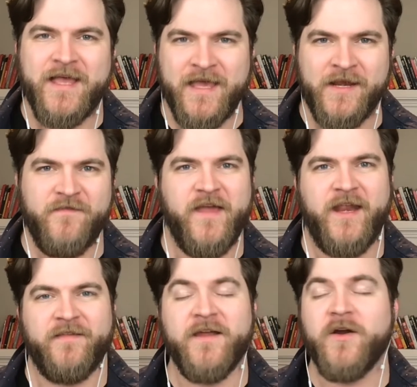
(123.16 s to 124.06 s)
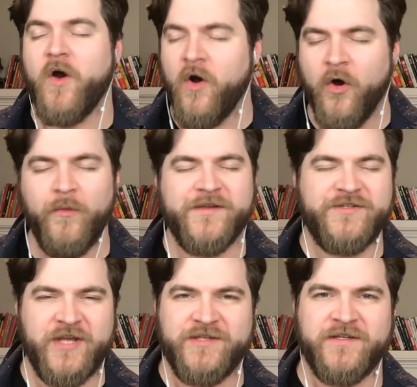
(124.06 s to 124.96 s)
innovating. They are always
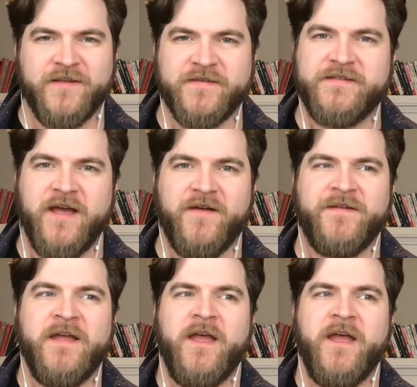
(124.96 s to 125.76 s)
changing their stuff.